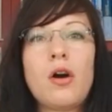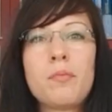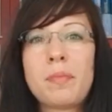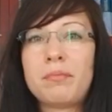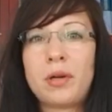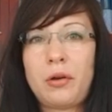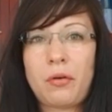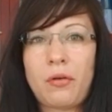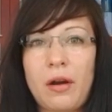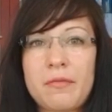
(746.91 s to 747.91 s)
open
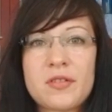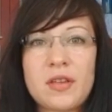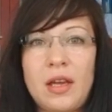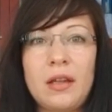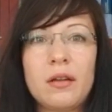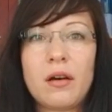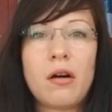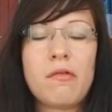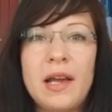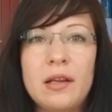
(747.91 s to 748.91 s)
monographs and
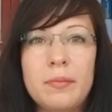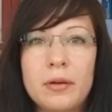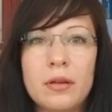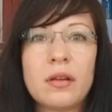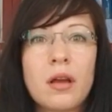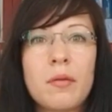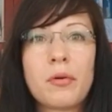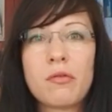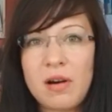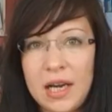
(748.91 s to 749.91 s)
available
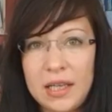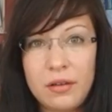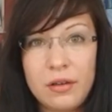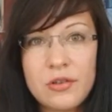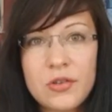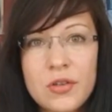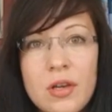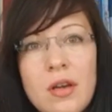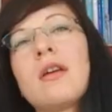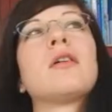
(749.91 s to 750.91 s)
providers.
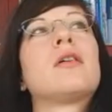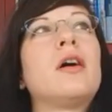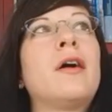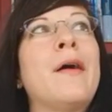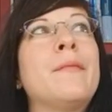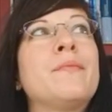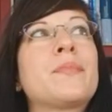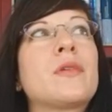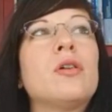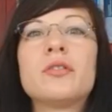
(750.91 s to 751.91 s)

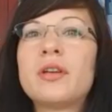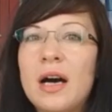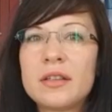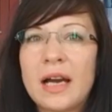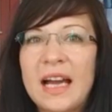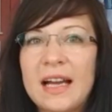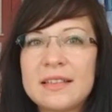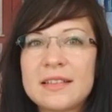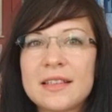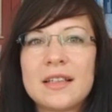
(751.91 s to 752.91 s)
On the other
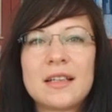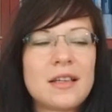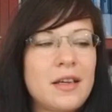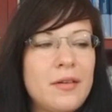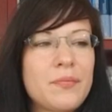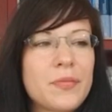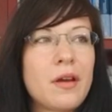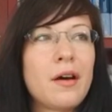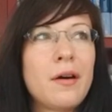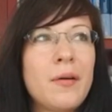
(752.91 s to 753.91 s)
hand,
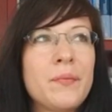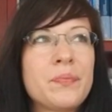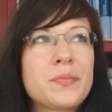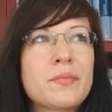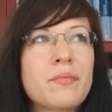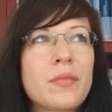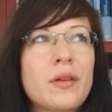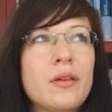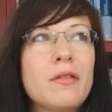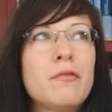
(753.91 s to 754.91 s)

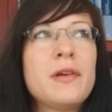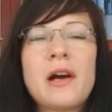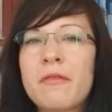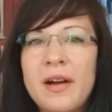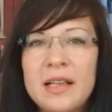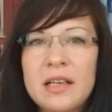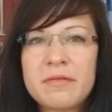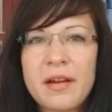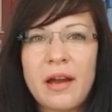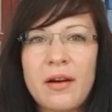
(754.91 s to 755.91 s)
we are well
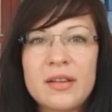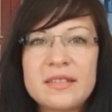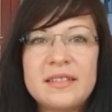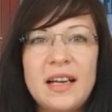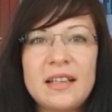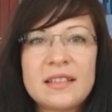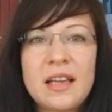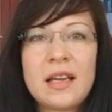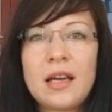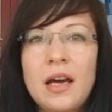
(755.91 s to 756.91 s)
aware that
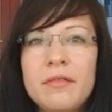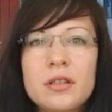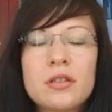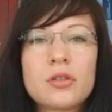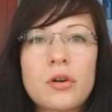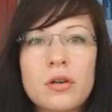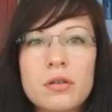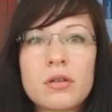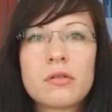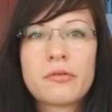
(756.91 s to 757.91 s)
having
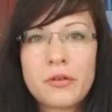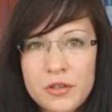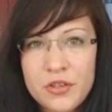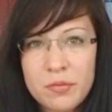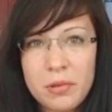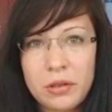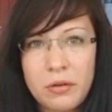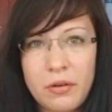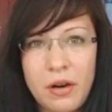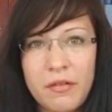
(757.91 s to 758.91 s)
your first
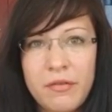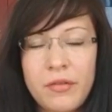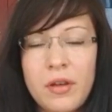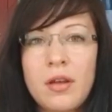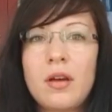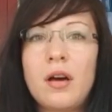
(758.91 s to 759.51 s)
monograph